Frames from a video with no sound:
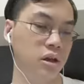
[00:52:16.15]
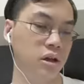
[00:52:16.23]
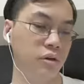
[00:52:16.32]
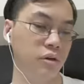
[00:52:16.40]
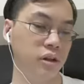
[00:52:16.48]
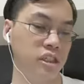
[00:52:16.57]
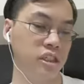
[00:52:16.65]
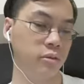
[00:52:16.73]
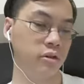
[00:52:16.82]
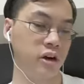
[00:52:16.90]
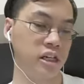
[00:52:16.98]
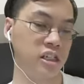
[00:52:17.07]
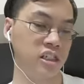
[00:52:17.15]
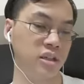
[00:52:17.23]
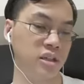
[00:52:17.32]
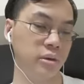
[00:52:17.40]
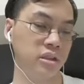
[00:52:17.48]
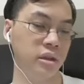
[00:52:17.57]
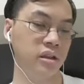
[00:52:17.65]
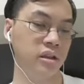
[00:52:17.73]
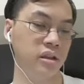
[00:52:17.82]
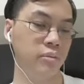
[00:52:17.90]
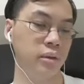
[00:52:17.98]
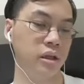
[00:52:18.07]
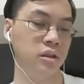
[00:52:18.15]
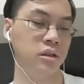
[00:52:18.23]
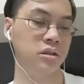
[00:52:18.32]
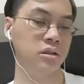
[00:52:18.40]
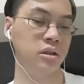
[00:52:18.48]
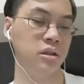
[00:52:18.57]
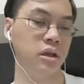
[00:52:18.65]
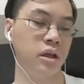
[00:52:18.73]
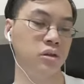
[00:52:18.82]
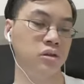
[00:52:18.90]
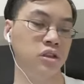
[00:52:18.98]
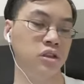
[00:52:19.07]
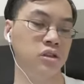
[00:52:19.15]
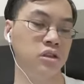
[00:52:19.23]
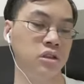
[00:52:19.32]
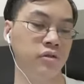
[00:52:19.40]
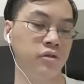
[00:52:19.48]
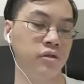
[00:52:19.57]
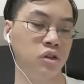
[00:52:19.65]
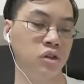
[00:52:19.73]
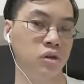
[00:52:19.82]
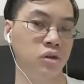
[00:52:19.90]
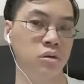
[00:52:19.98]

When a ship crashes, it must immediately make a DC 10 Constitution saving throw.